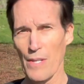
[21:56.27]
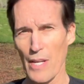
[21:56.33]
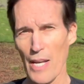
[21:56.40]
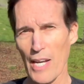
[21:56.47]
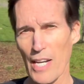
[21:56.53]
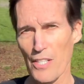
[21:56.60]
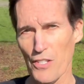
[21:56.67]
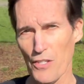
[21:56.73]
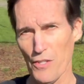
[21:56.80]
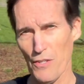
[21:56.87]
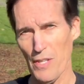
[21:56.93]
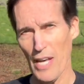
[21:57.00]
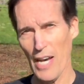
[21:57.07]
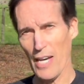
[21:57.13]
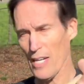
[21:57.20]
And as you do
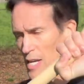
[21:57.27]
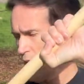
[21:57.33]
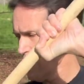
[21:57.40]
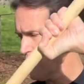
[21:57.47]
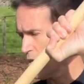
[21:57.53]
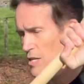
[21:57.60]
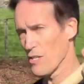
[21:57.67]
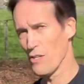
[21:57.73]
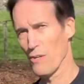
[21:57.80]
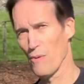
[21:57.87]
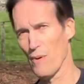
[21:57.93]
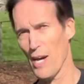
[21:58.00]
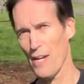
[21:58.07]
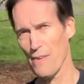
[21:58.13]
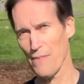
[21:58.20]
that, your
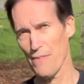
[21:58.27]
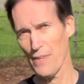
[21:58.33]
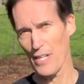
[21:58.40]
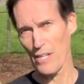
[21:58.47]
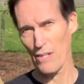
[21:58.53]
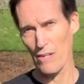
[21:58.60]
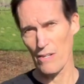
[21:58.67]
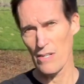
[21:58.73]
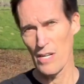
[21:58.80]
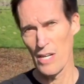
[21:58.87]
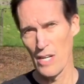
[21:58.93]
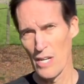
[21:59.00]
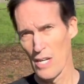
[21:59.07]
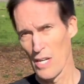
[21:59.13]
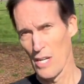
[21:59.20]
right finger
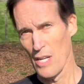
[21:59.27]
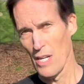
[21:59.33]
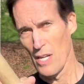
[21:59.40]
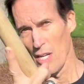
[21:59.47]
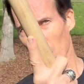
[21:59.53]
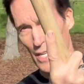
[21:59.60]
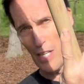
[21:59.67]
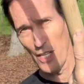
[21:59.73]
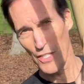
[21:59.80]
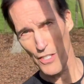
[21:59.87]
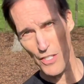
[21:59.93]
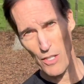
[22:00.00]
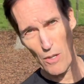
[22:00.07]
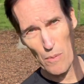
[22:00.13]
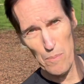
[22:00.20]
is
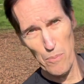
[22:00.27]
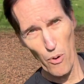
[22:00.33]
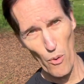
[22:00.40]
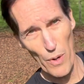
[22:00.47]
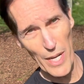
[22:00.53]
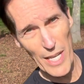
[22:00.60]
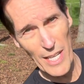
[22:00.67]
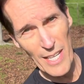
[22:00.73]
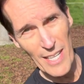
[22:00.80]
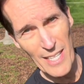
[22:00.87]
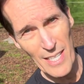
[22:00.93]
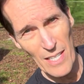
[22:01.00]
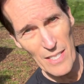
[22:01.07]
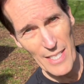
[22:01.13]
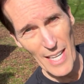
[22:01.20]
still pointing
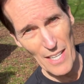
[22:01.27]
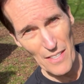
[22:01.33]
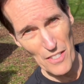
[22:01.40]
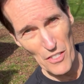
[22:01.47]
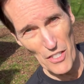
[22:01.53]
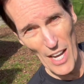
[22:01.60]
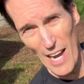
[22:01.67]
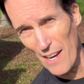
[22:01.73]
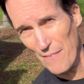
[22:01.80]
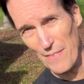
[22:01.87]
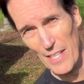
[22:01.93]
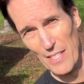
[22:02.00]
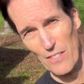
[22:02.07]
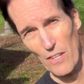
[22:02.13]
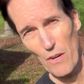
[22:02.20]
down the shaft.
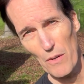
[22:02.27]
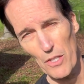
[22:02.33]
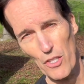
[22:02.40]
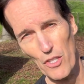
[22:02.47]
That's always